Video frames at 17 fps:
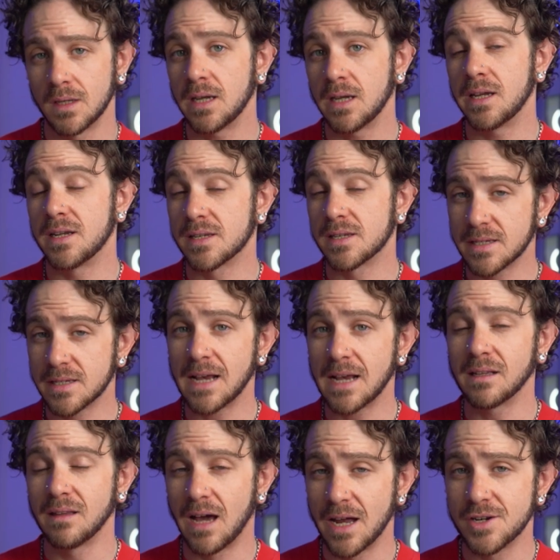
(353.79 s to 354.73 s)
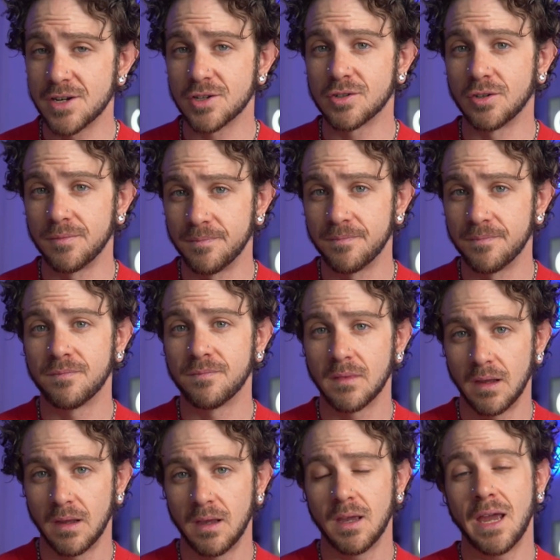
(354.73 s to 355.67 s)
It is psychological,
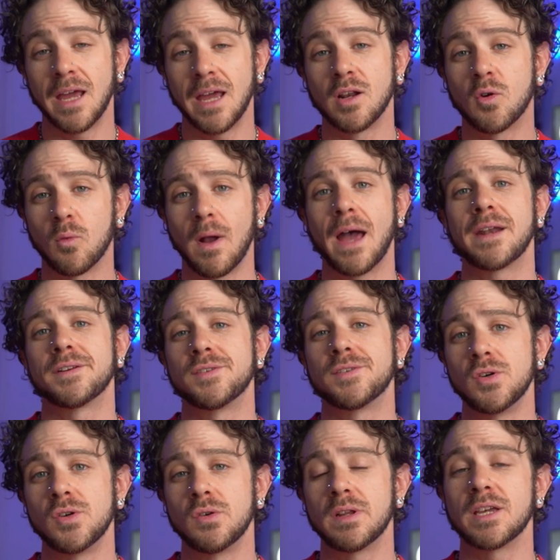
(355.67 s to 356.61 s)
and gratitude